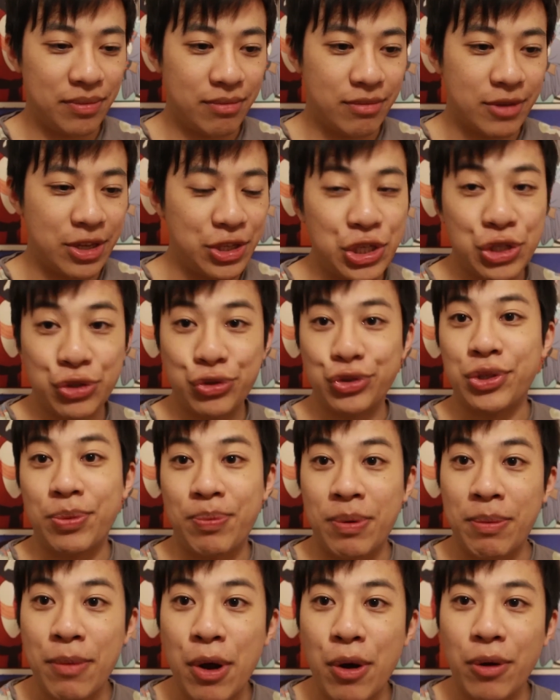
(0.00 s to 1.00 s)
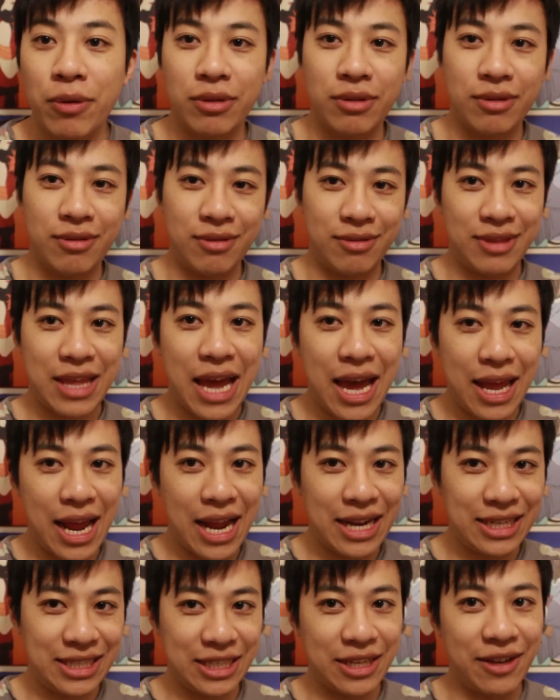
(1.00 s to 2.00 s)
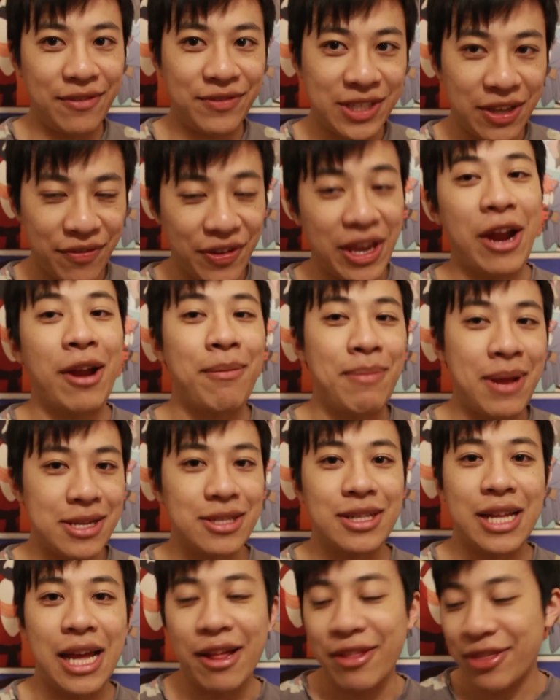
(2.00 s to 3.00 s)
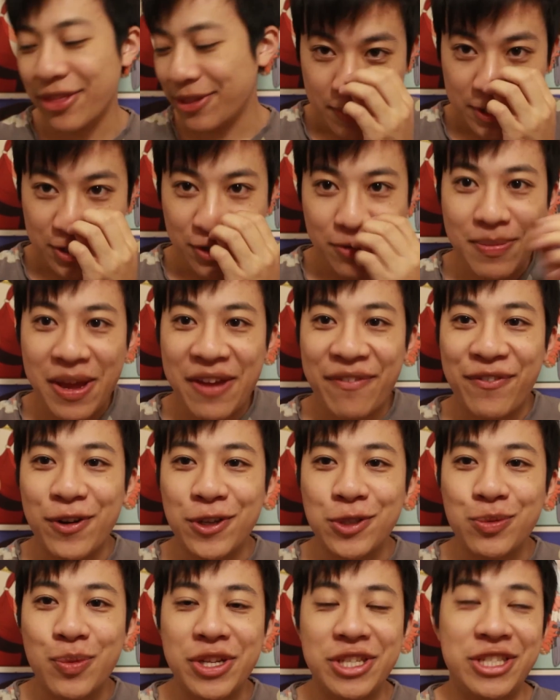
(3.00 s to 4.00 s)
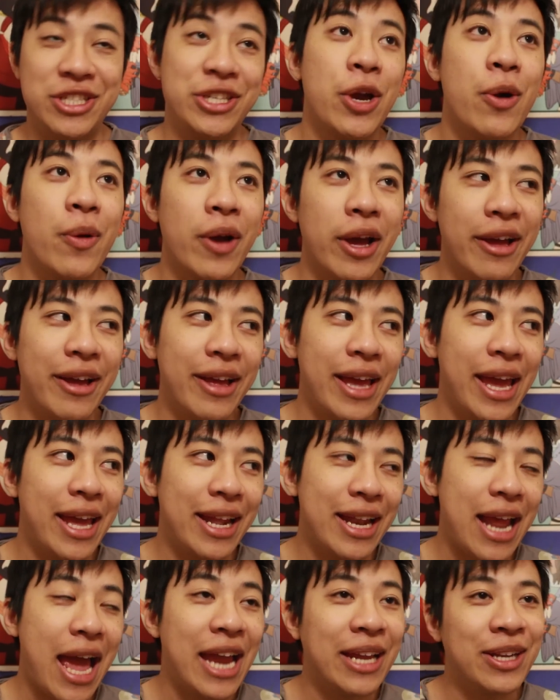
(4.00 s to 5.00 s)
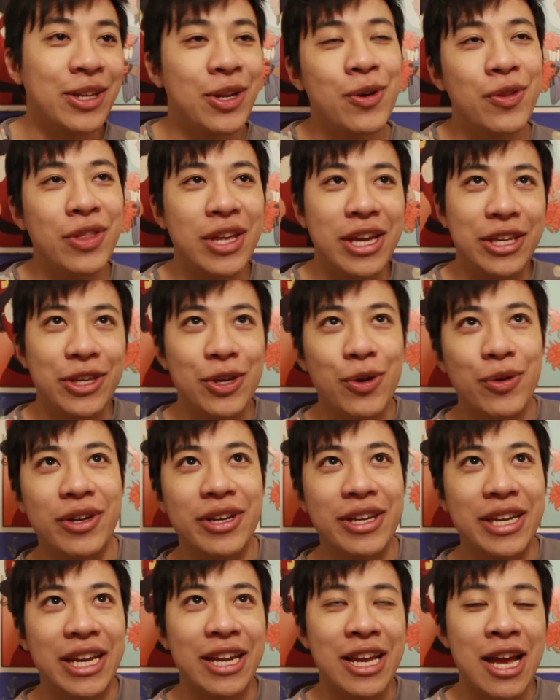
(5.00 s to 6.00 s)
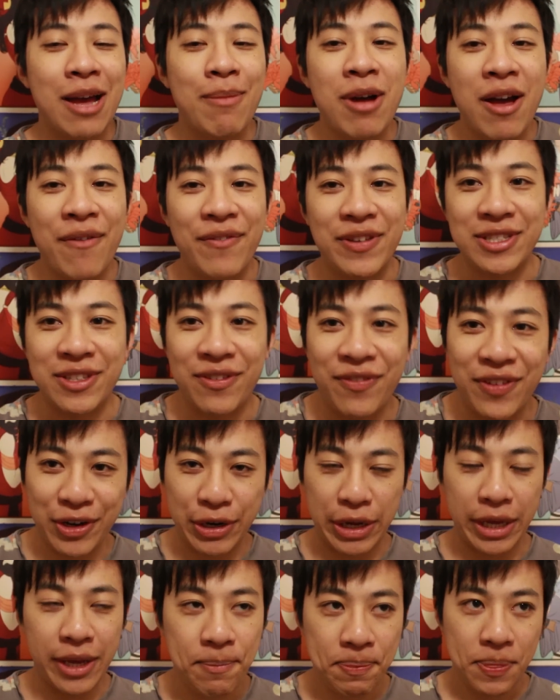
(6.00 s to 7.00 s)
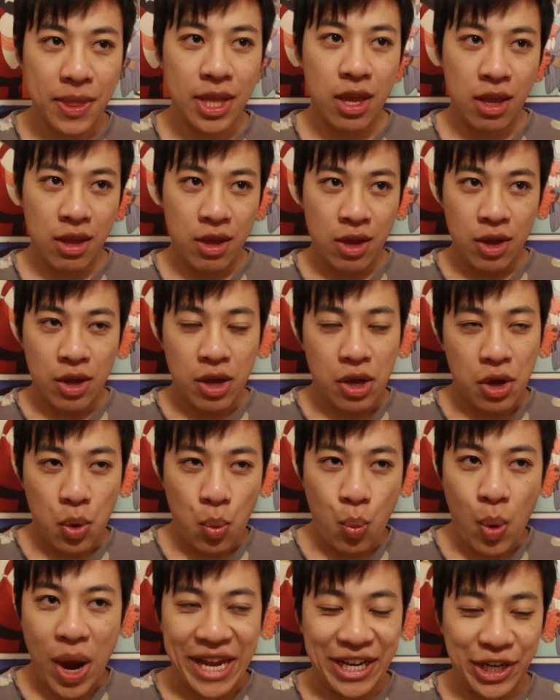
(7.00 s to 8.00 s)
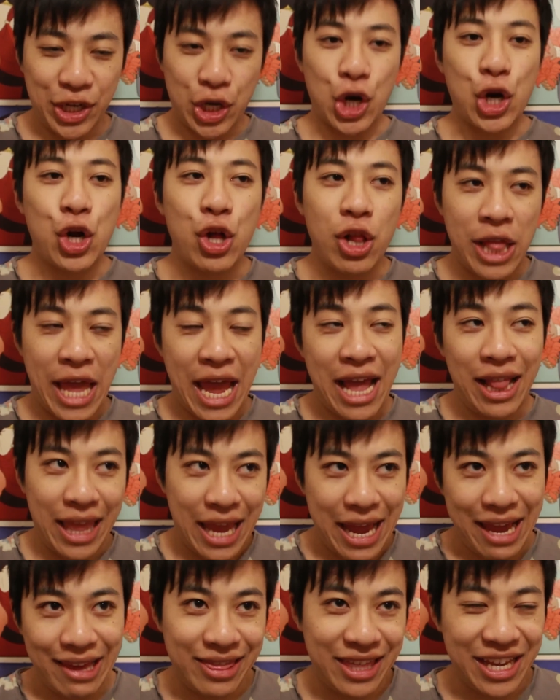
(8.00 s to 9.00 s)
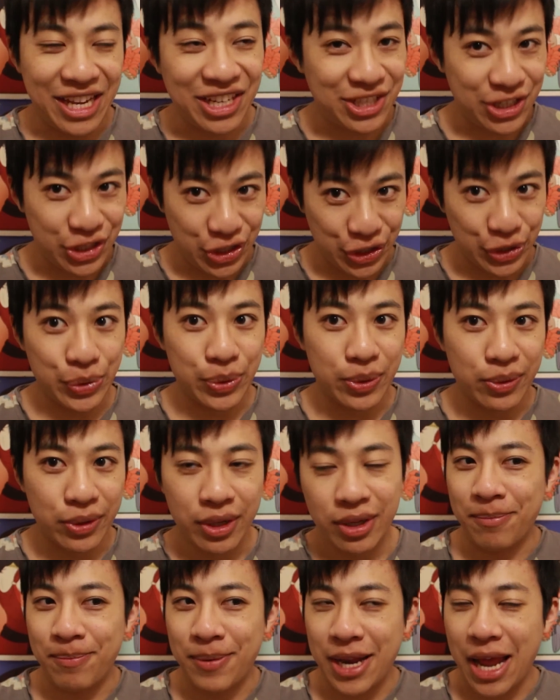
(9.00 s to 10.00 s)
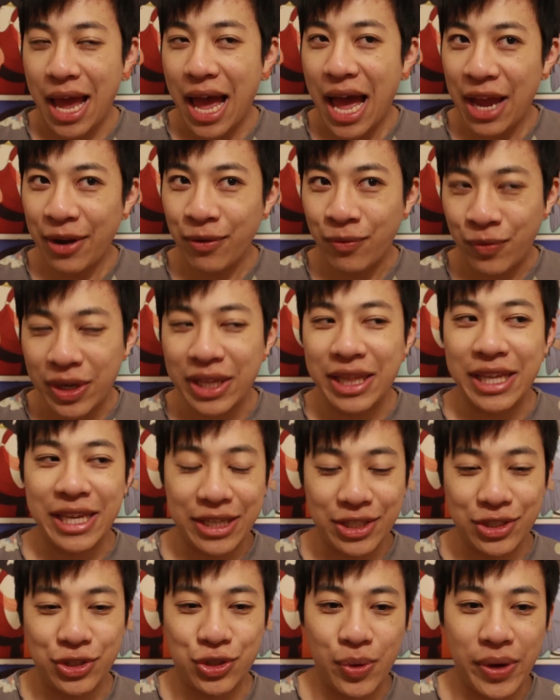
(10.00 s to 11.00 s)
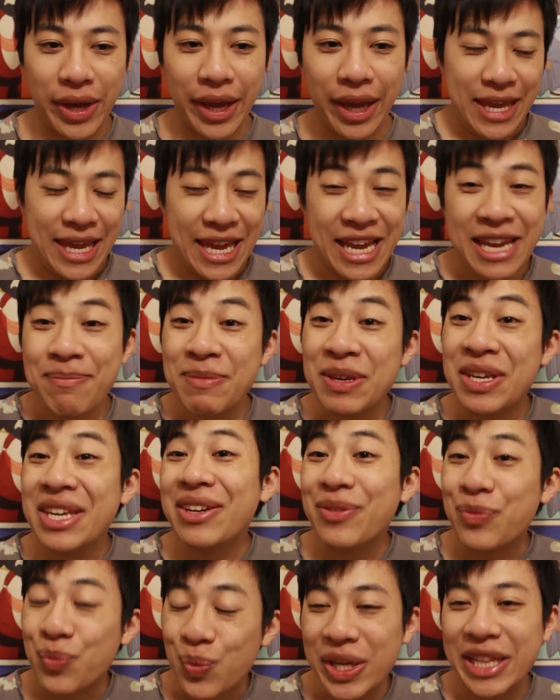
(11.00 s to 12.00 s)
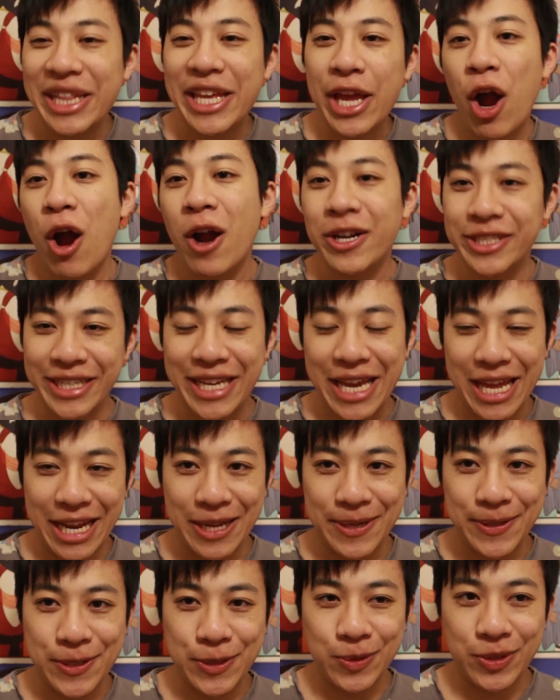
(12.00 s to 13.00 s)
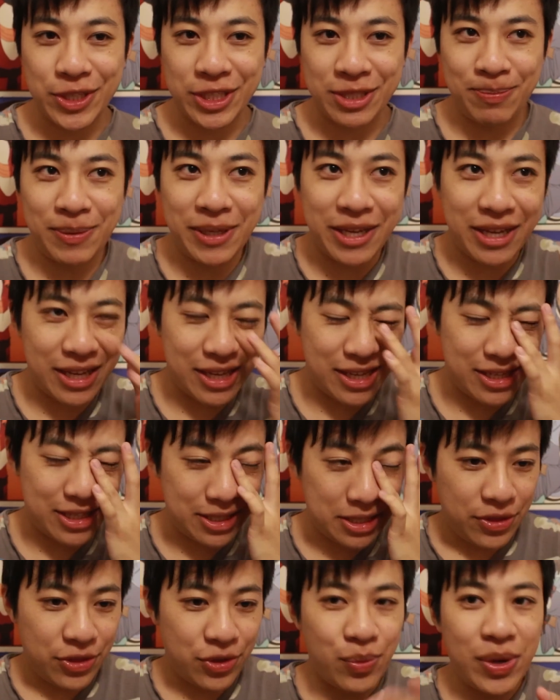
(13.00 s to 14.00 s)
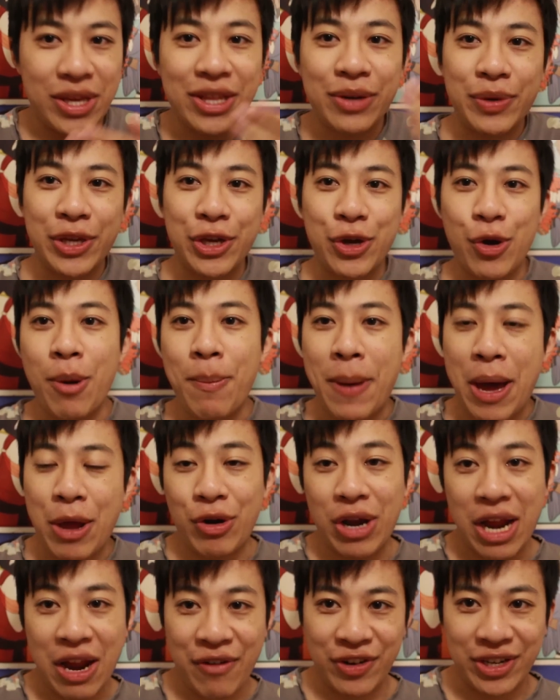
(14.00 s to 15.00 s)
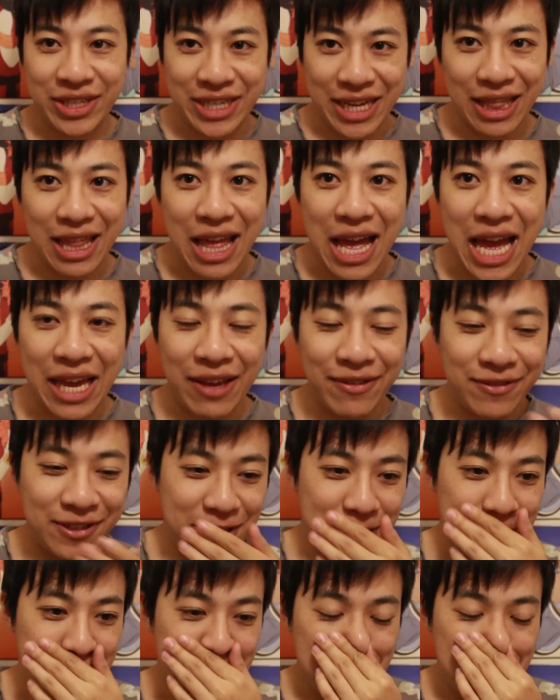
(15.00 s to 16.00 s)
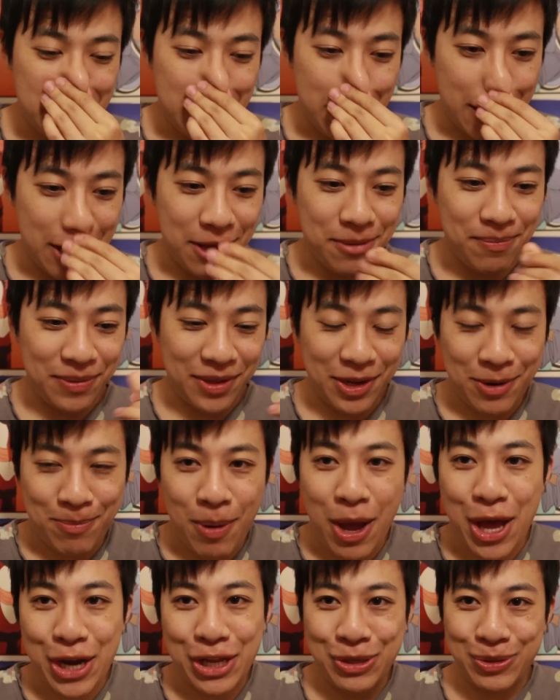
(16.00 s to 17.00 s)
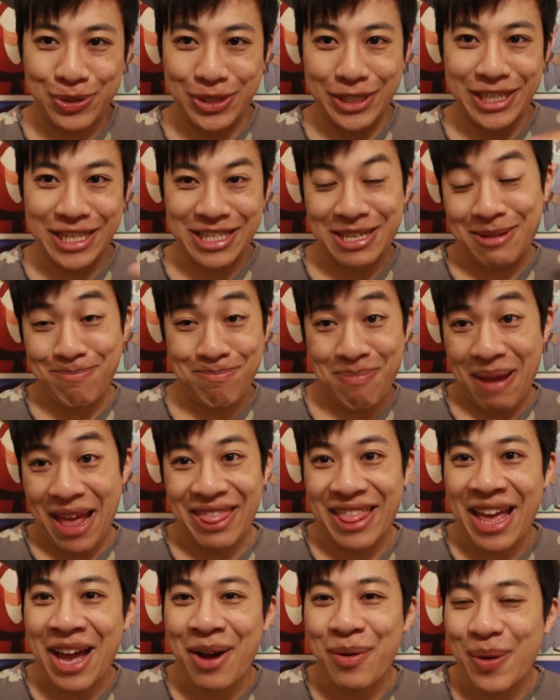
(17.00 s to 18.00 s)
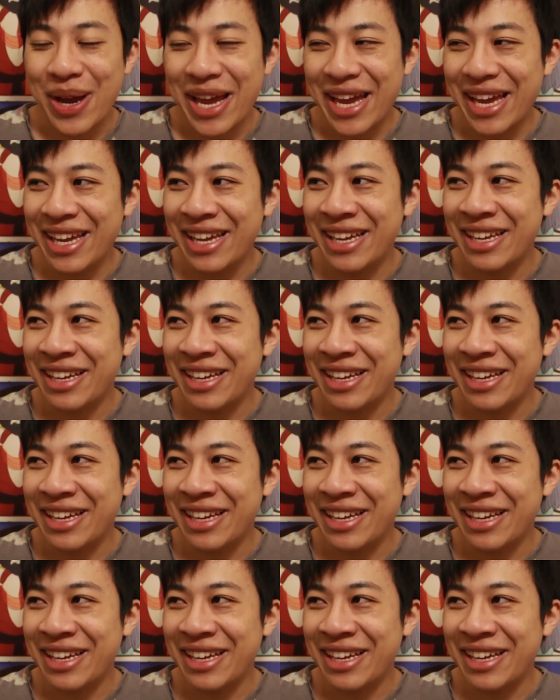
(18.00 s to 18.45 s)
continue to promote that idea of self-care and mental health. So my first one is yoga. And I know that yoga can come off as a very white girl LA thing to do, but I really enjoy it. It can be really hard to get into just because the way that we go about our everyday lives, your body usually doesn't bend that way,